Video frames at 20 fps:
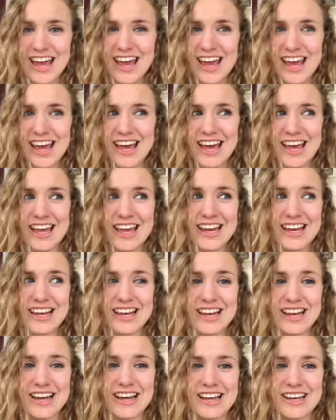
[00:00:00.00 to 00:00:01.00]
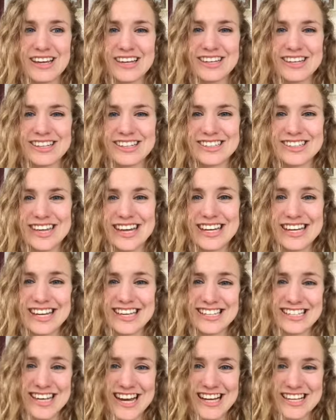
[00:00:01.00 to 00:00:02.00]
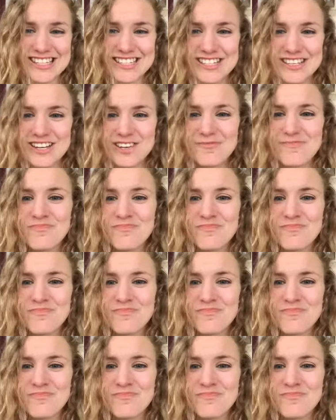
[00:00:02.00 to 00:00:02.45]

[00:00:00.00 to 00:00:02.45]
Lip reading: and NHS.